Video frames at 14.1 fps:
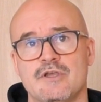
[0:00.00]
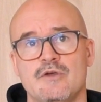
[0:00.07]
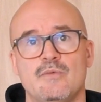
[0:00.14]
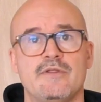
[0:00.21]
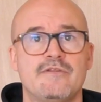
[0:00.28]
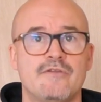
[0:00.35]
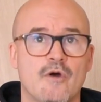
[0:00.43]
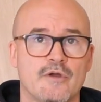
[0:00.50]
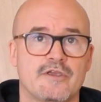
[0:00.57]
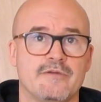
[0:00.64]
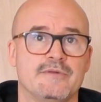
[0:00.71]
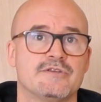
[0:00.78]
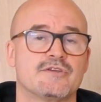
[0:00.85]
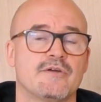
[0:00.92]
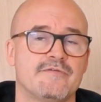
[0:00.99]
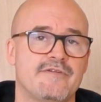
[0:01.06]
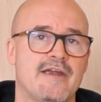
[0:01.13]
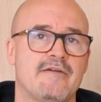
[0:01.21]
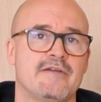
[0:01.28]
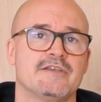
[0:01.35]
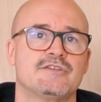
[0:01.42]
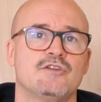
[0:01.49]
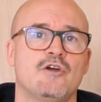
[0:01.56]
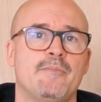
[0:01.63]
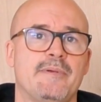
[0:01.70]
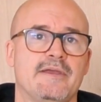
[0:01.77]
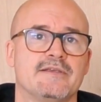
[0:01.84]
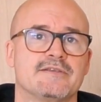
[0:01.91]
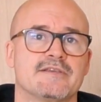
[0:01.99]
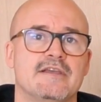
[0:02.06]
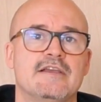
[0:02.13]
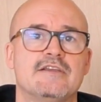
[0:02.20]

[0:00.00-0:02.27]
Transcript: with documents on various topics.